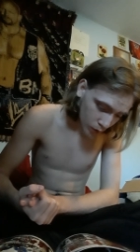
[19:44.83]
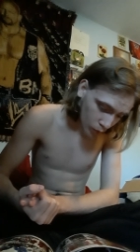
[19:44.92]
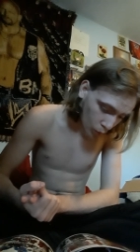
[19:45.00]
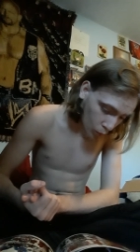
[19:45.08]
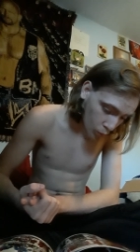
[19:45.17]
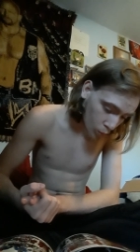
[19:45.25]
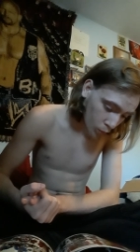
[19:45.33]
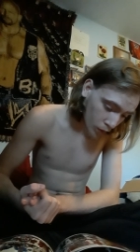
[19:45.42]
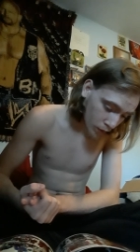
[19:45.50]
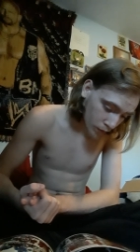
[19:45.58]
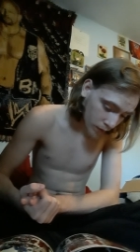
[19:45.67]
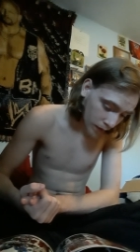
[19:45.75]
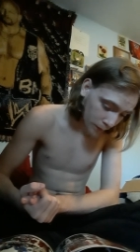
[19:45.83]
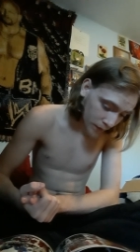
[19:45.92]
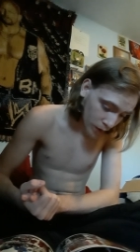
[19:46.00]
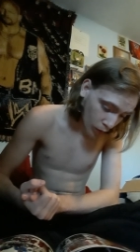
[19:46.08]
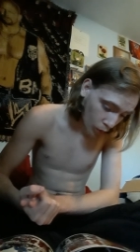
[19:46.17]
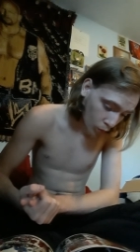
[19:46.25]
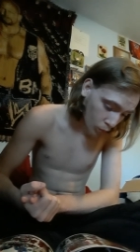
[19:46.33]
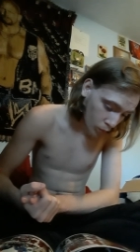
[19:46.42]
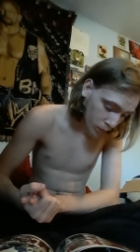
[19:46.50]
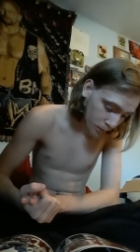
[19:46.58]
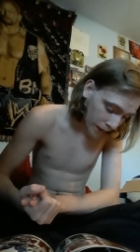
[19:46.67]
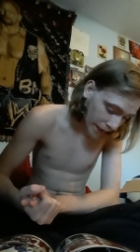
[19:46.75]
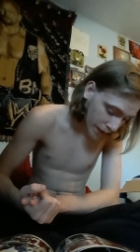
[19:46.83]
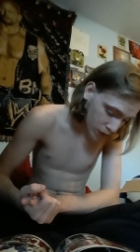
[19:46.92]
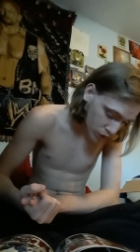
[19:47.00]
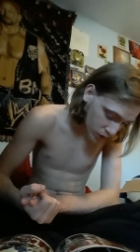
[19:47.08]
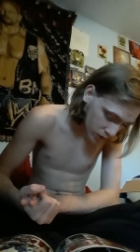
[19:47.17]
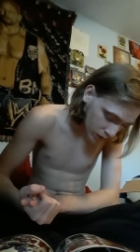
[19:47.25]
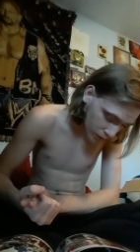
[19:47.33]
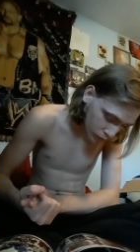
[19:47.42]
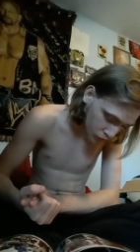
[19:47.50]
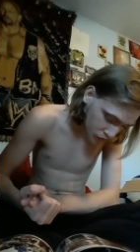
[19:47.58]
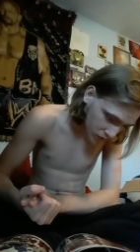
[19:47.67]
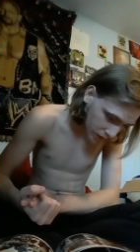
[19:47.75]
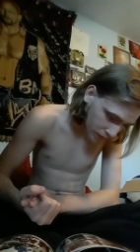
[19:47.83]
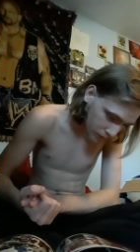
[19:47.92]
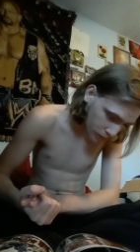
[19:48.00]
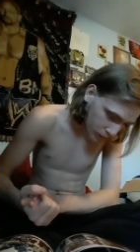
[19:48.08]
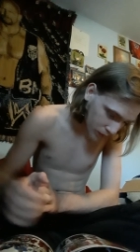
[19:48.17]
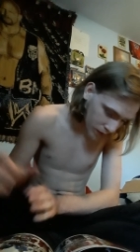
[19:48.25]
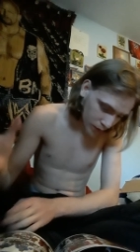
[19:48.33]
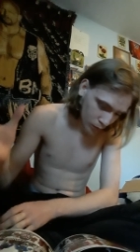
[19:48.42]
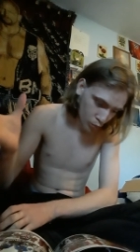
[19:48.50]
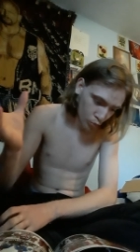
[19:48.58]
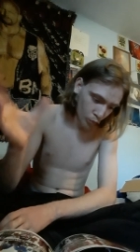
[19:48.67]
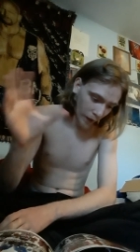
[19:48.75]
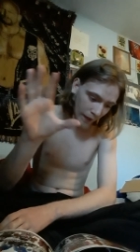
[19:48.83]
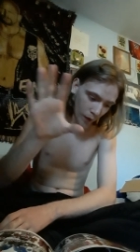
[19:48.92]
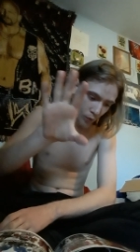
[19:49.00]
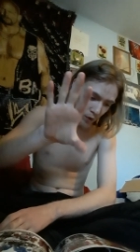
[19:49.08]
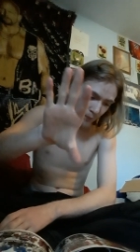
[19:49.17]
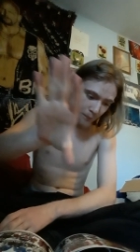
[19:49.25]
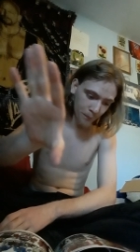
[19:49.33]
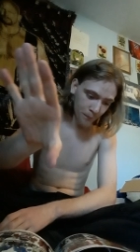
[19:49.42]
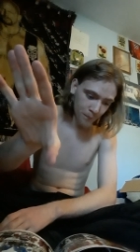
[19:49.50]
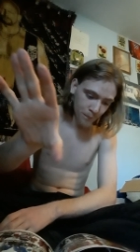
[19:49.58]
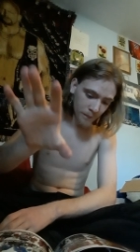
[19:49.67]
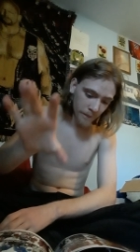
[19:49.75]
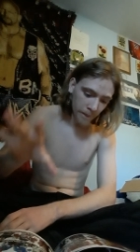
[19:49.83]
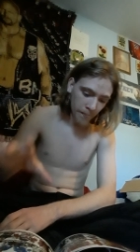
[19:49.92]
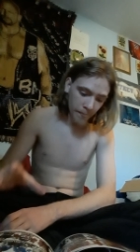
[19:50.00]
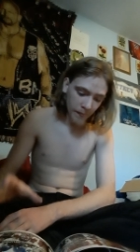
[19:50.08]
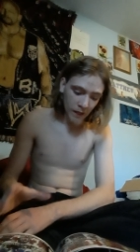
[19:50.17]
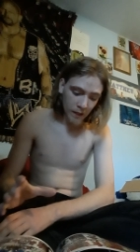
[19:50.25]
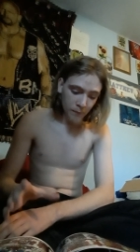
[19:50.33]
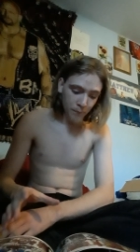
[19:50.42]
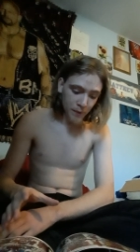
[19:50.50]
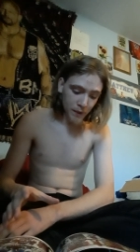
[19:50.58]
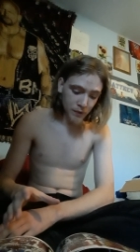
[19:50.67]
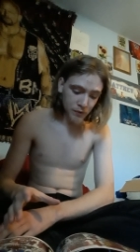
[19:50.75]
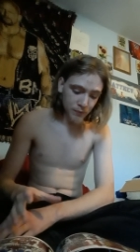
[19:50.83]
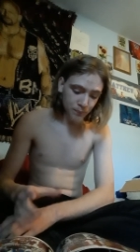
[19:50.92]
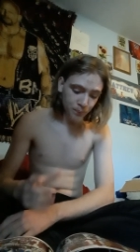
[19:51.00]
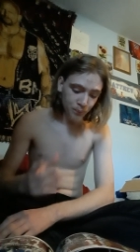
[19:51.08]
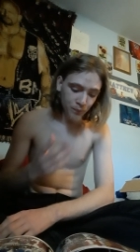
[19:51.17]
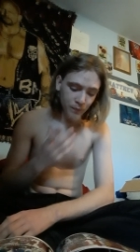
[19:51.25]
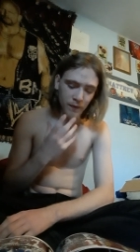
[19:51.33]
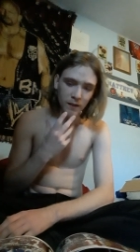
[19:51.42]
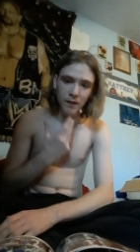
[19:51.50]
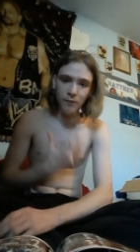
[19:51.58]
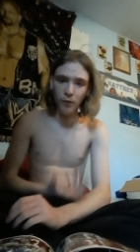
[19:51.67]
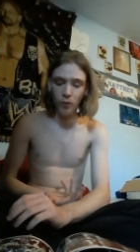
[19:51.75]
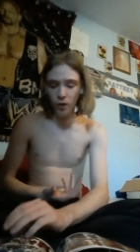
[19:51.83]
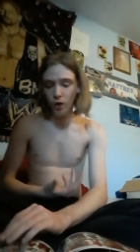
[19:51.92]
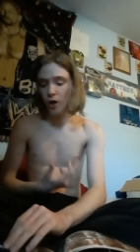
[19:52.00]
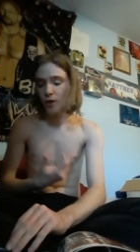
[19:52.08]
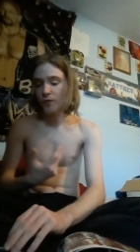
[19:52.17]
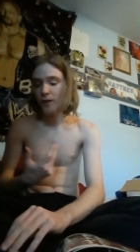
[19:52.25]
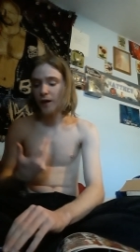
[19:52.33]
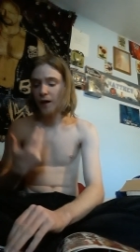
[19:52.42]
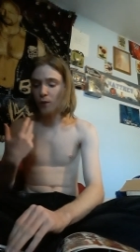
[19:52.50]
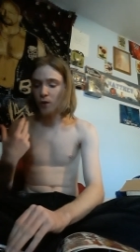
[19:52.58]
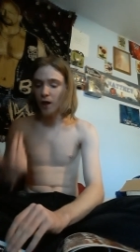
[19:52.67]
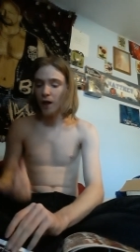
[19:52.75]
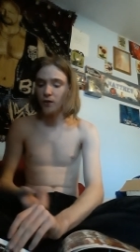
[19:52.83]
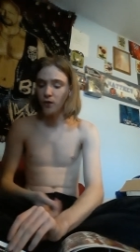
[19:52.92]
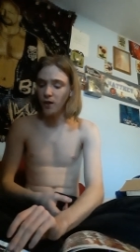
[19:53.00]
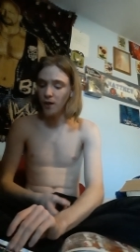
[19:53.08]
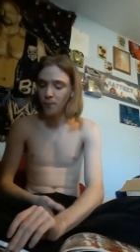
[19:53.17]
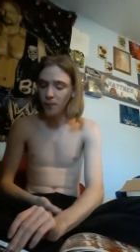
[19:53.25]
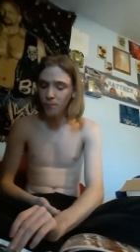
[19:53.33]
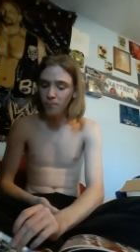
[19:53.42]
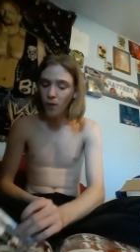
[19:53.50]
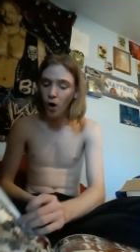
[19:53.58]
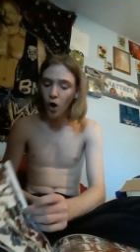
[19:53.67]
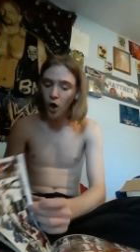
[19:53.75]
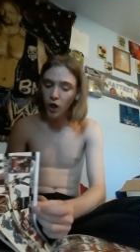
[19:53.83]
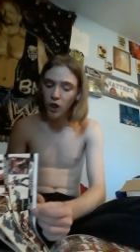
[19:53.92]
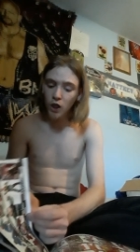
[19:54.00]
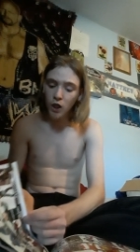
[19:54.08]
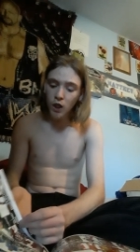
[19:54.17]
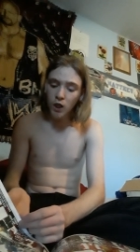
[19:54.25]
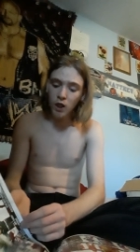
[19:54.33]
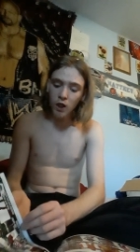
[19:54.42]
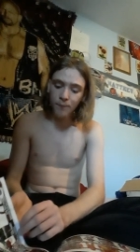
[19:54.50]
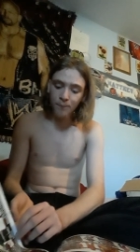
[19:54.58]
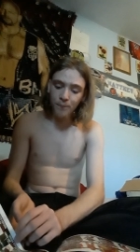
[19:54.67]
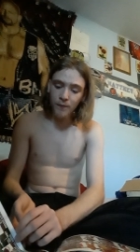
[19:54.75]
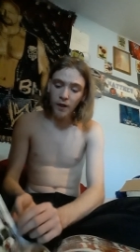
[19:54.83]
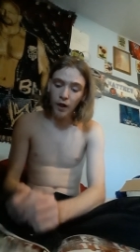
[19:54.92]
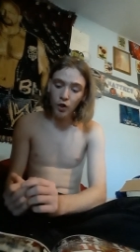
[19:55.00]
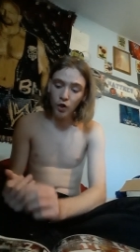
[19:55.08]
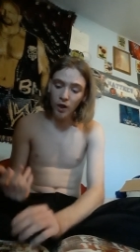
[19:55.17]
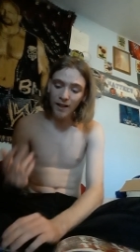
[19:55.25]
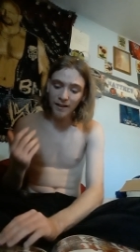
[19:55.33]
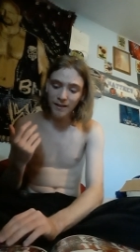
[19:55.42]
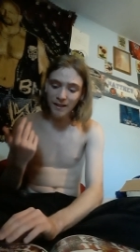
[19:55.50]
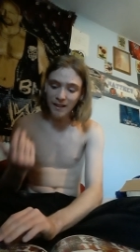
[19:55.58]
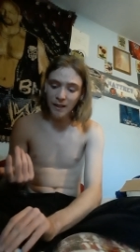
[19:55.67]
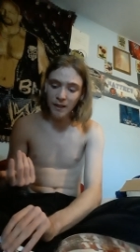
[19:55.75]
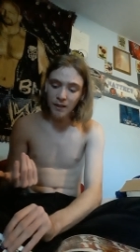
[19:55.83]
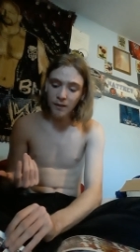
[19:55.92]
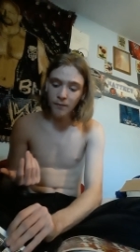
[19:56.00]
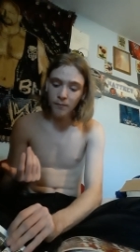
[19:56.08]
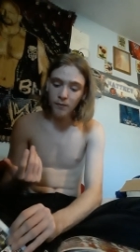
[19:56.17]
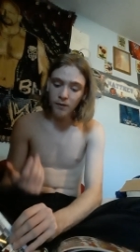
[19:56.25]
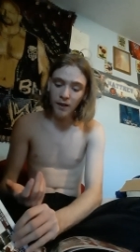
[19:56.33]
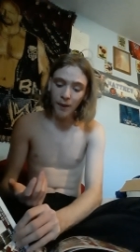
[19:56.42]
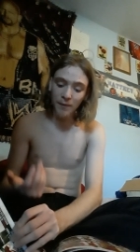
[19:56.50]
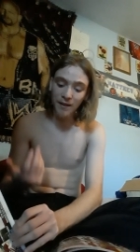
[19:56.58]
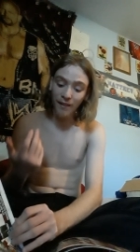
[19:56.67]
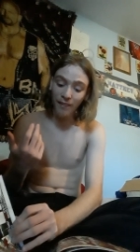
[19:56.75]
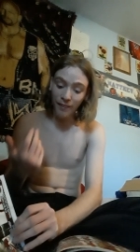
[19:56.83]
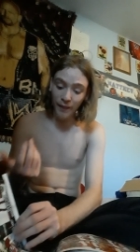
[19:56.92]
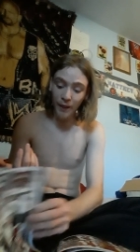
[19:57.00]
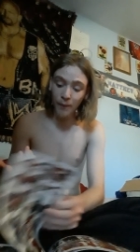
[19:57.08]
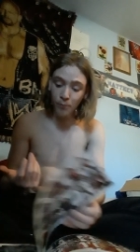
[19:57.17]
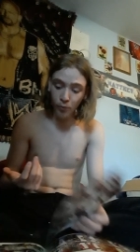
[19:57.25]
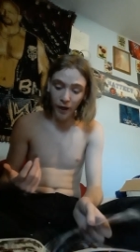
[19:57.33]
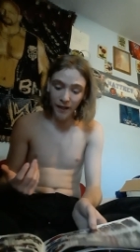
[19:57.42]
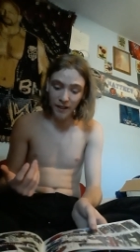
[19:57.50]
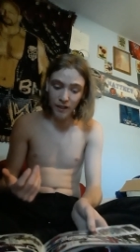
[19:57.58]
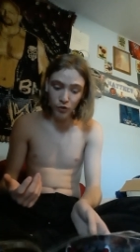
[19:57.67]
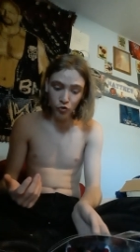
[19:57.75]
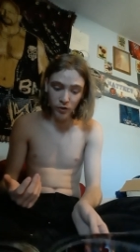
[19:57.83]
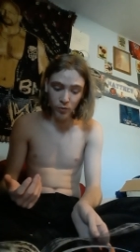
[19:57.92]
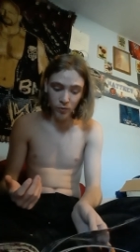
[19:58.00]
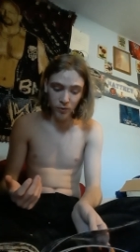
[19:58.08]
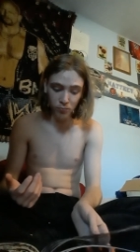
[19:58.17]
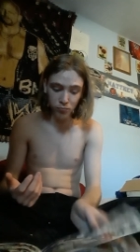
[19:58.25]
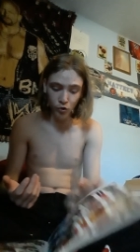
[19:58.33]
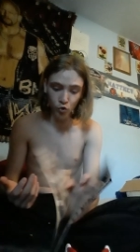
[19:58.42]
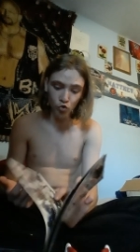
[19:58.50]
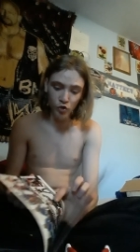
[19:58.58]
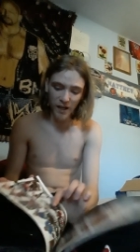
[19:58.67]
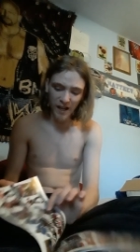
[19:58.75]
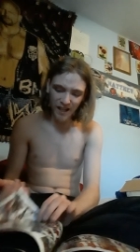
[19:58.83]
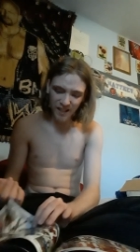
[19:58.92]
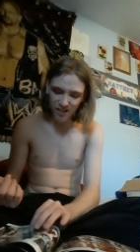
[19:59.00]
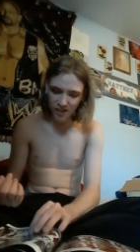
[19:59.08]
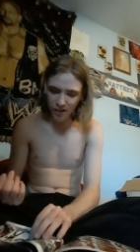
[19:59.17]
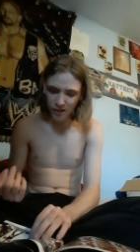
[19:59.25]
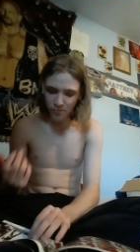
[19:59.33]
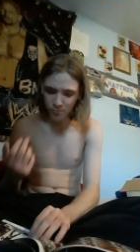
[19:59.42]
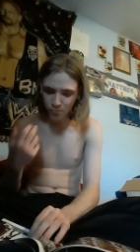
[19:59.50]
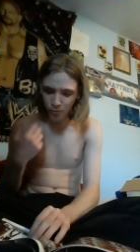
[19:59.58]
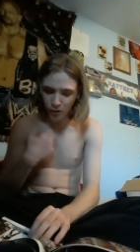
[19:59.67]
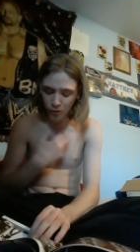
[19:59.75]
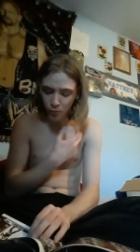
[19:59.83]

old packaging, it looks like, with the round piece. If I would have got that, I would have had to keep him mock. I could have got the Brian Kendrick with the blue jacket. Probably